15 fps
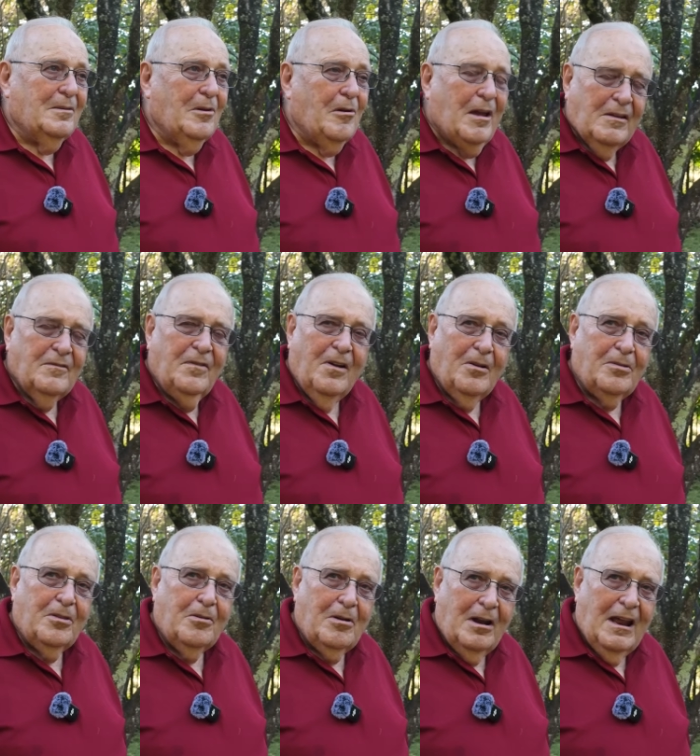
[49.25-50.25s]

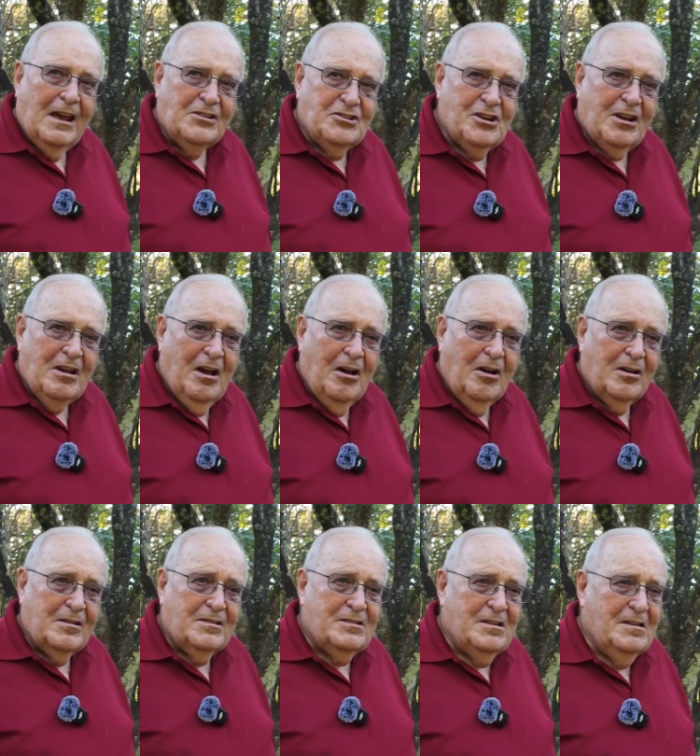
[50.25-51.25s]
grandfather, Elisha
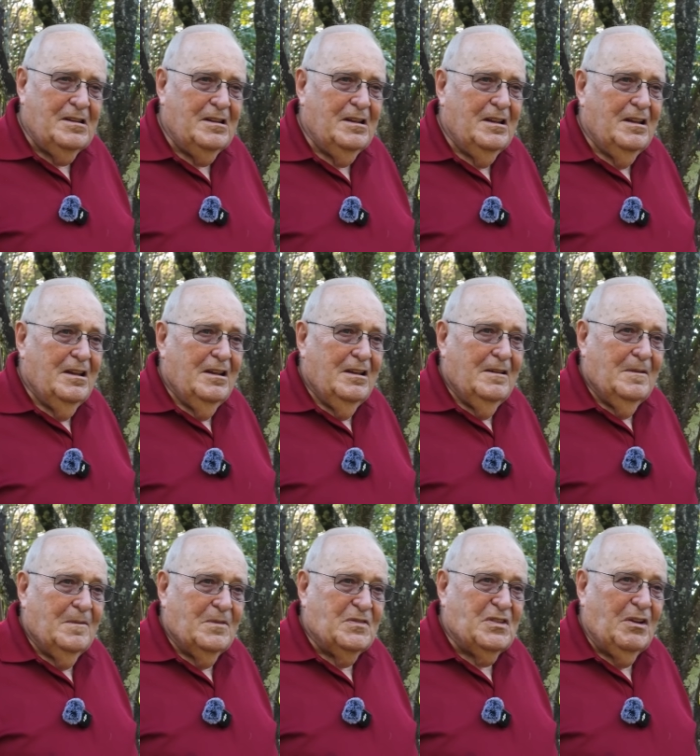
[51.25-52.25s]
Cox,
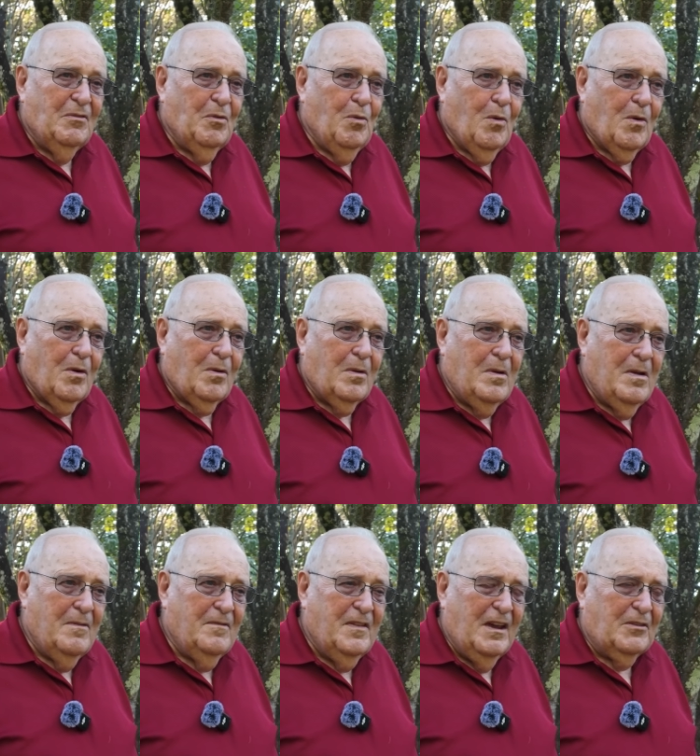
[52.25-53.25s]
Civil War
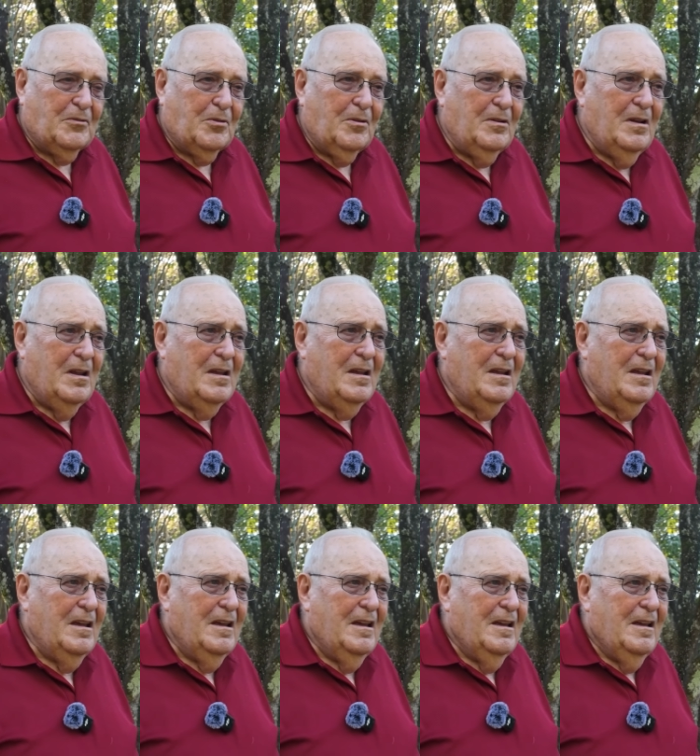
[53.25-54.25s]
veteran,
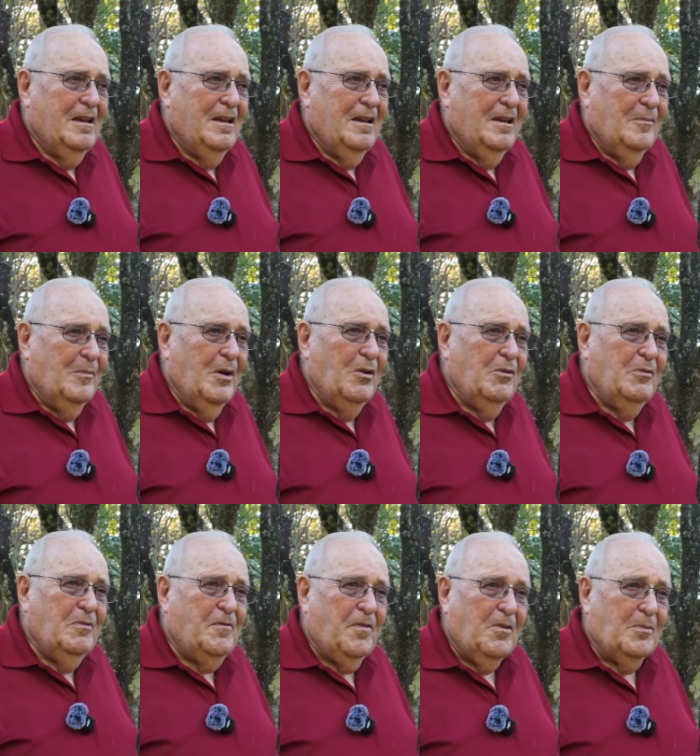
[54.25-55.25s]

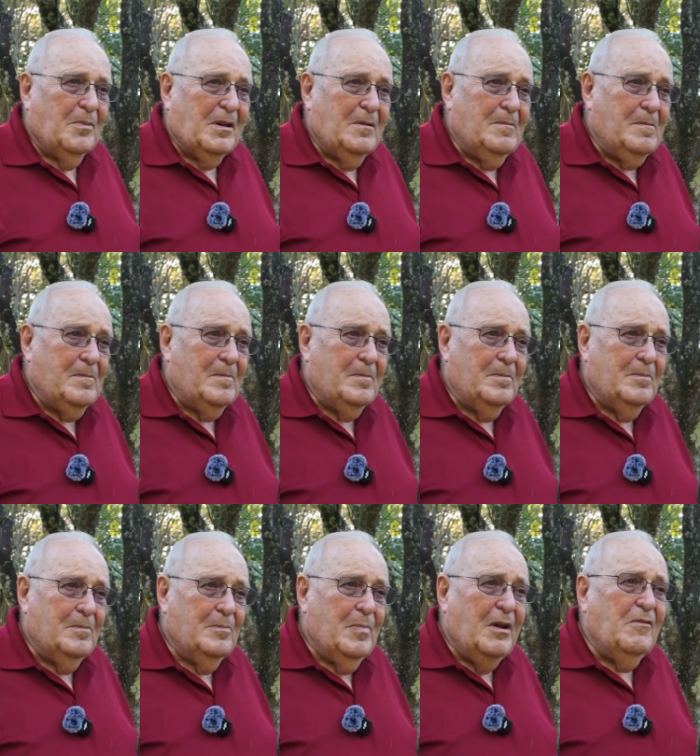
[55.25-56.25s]
moved from
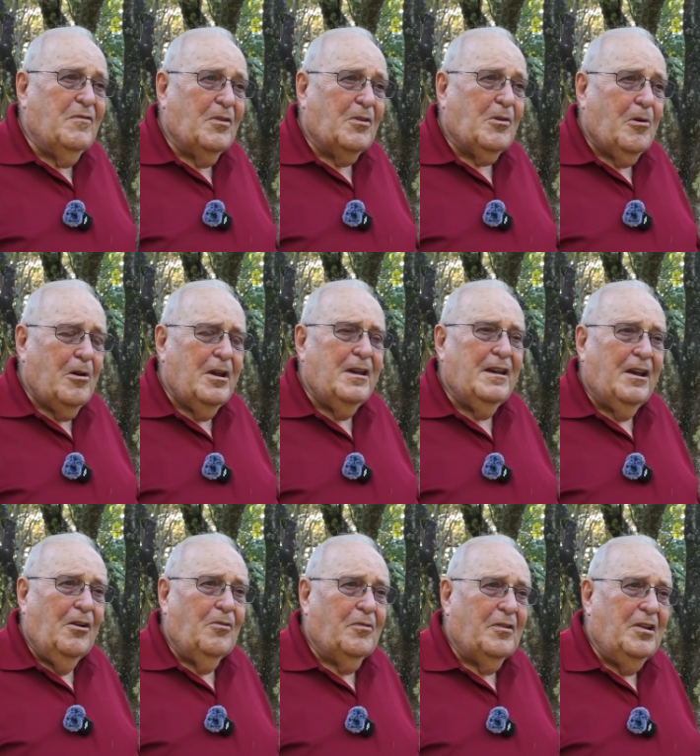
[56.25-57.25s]
Beaver Creek
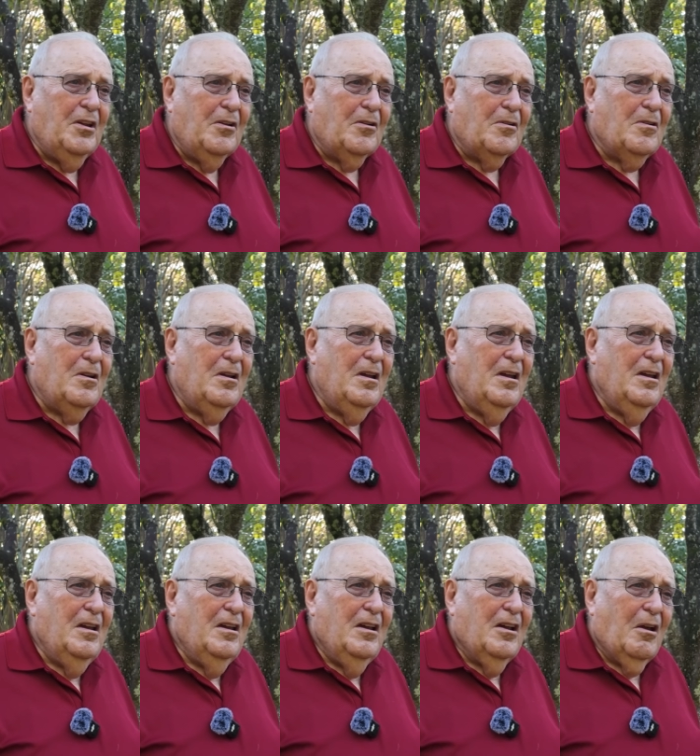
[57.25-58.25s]
over here
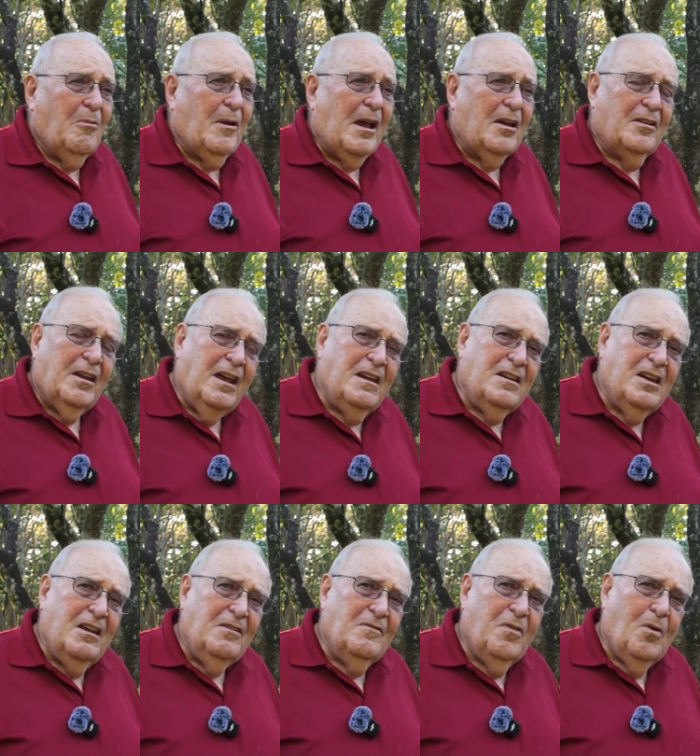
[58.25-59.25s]
around
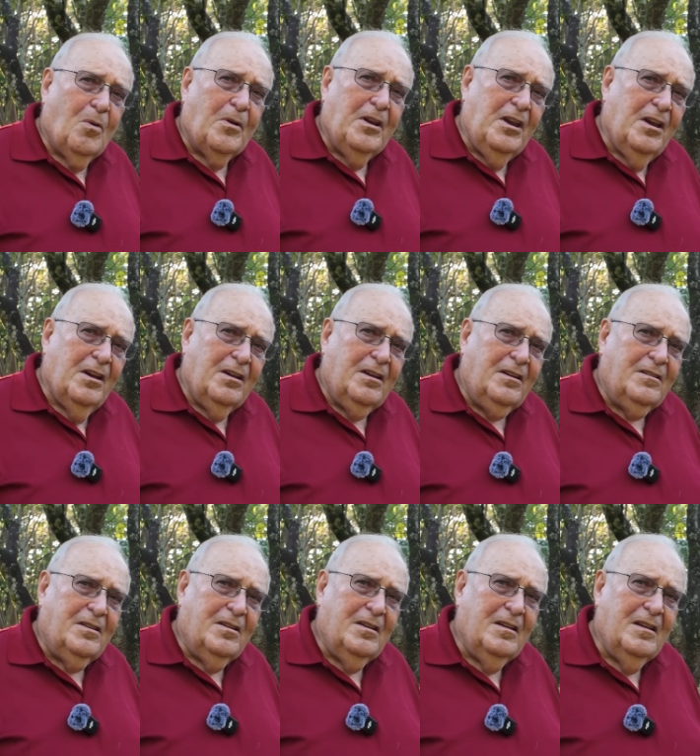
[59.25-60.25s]
1848.